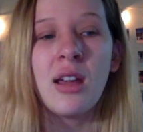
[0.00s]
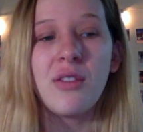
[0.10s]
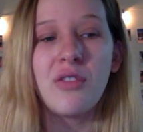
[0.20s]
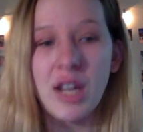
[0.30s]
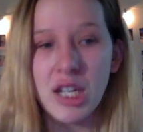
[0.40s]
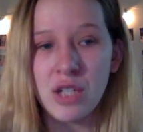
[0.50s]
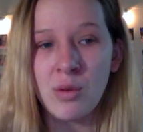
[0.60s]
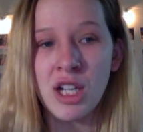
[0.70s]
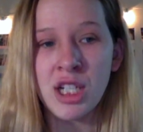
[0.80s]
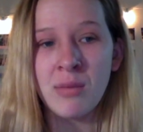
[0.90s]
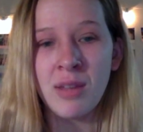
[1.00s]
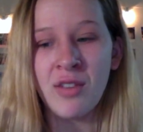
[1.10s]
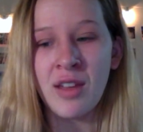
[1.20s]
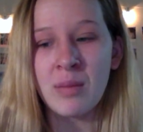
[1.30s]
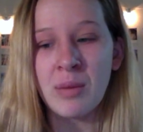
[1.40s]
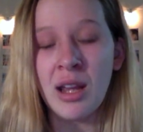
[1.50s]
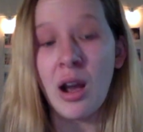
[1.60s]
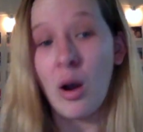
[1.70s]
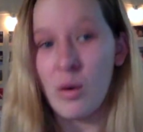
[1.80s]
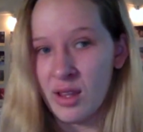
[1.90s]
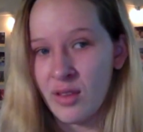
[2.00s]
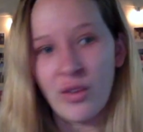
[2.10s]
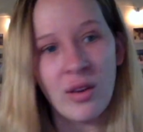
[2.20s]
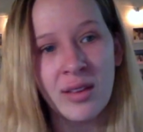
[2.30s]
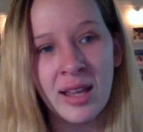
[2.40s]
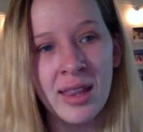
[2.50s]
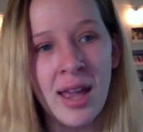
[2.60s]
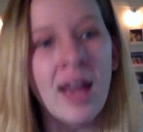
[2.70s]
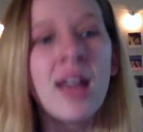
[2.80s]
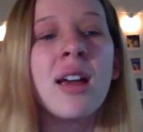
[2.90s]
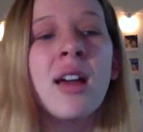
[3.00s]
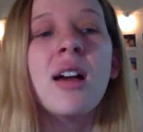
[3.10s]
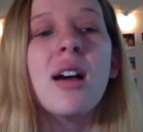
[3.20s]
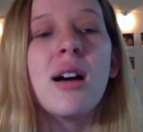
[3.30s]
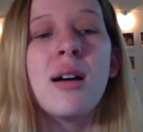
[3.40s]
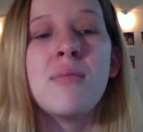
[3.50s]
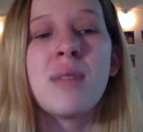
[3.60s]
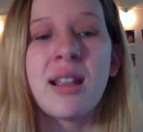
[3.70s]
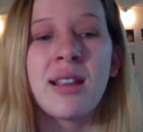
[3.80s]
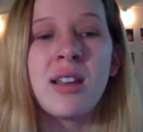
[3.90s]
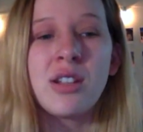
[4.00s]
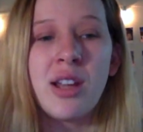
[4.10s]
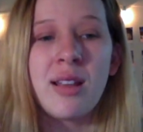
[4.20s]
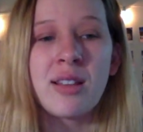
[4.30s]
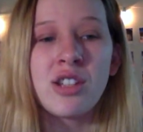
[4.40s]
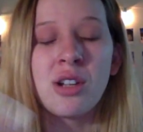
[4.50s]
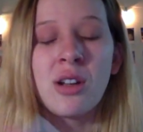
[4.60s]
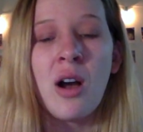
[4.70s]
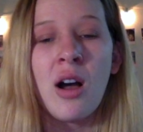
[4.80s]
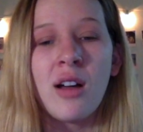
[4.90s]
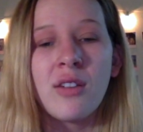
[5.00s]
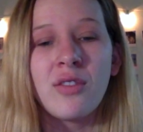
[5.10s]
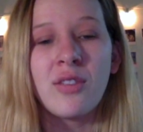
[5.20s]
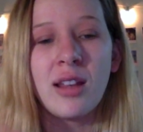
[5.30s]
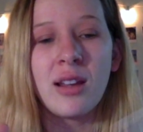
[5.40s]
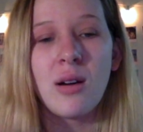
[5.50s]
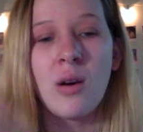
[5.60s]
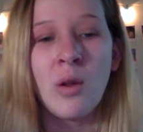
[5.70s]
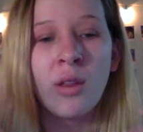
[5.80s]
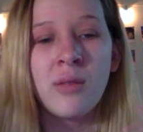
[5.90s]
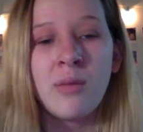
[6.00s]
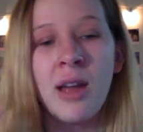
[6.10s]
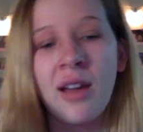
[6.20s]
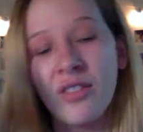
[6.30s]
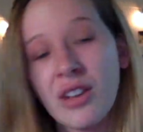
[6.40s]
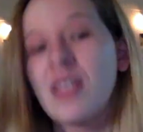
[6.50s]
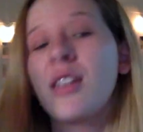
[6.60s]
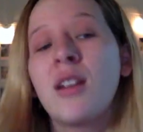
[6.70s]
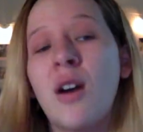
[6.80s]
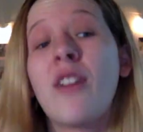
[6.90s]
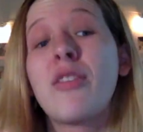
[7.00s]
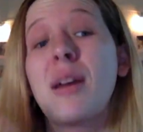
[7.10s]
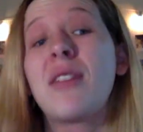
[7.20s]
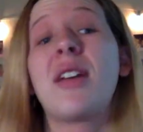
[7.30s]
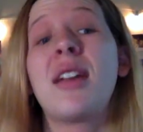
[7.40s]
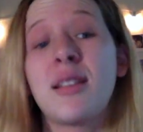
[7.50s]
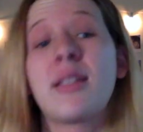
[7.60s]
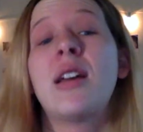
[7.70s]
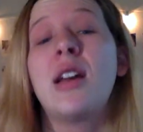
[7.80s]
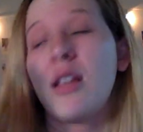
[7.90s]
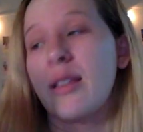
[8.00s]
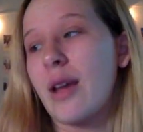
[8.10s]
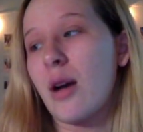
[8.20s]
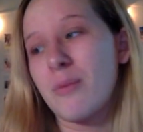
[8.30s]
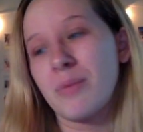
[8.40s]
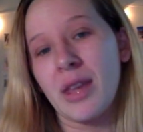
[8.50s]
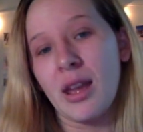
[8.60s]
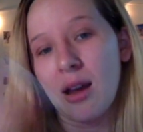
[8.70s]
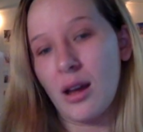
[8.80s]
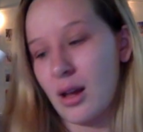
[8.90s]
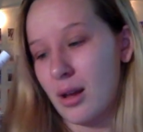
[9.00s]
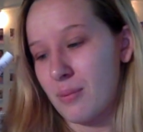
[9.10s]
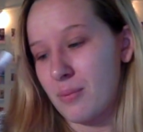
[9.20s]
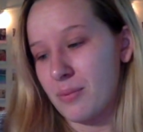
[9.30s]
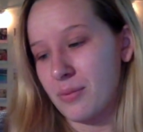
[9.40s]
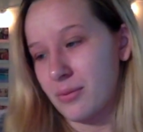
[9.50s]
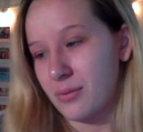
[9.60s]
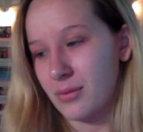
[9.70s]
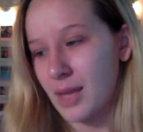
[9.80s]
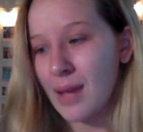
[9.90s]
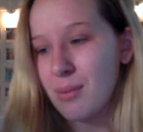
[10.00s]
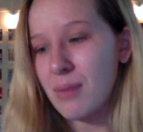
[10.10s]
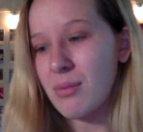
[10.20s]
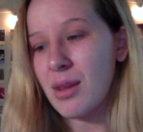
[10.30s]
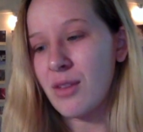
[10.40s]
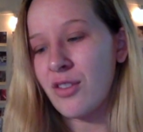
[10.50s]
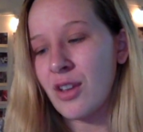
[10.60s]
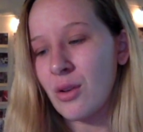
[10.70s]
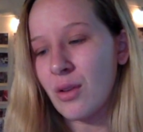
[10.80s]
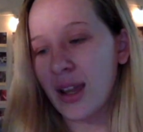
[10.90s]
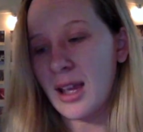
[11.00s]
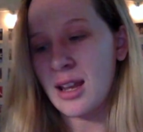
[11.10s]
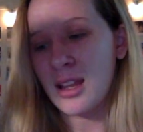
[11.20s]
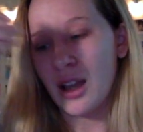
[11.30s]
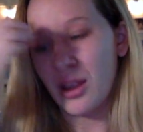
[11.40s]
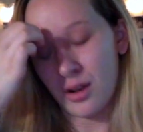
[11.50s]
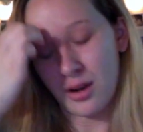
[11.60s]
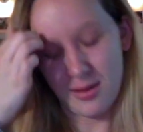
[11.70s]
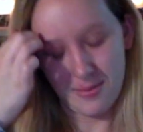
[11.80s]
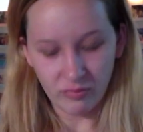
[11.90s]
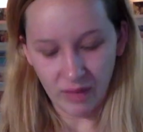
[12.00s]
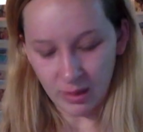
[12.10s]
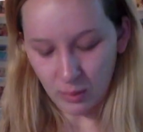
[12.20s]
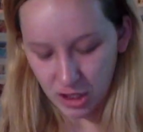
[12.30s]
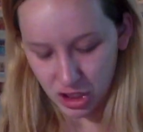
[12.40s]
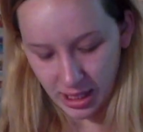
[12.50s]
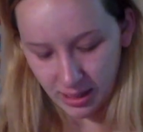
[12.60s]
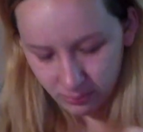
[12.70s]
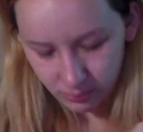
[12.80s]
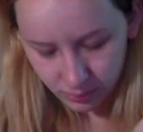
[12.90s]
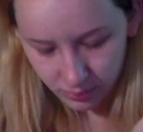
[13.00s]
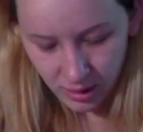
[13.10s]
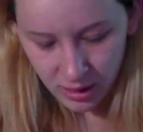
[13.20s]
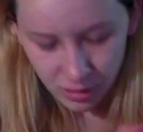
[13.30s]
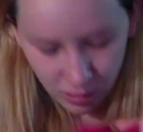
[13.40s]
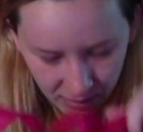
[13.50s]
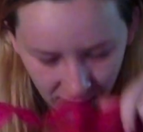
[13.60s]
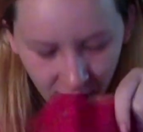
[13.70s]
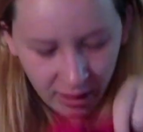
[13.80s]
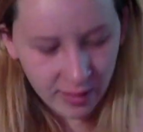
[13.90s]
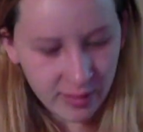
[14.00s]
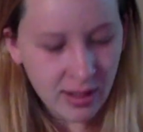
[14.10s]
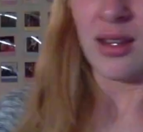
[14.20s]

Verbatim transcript: finished washing my face, but it always feels like that um, because I just took off like all the everything off my face. So um, it made me feel like any other face wash did, to be honest.